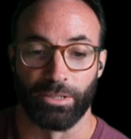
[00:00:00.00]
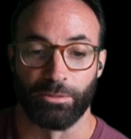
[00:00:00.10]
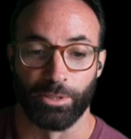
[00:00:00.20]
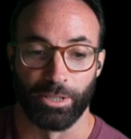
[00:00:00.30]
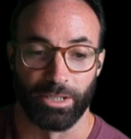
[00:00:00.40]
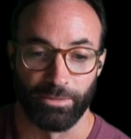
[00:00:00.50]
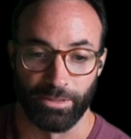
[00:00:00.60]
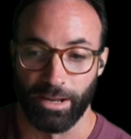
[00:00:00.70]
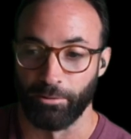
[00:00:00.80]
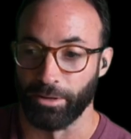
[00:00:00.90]
you work if
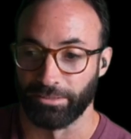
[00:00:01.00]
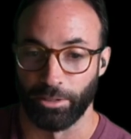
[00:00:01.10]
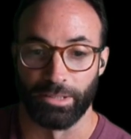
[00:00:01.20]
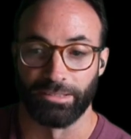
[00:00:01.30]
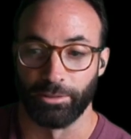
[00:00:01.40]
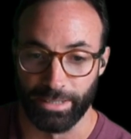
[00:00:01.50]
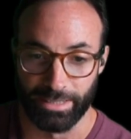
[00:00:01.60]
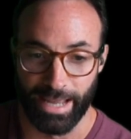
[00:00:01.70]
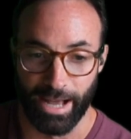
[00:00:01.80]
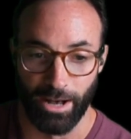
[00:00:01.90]
your network's always
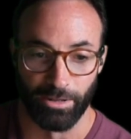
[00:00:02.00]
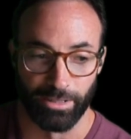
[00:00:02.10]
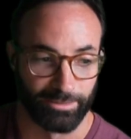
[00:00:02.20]
going down.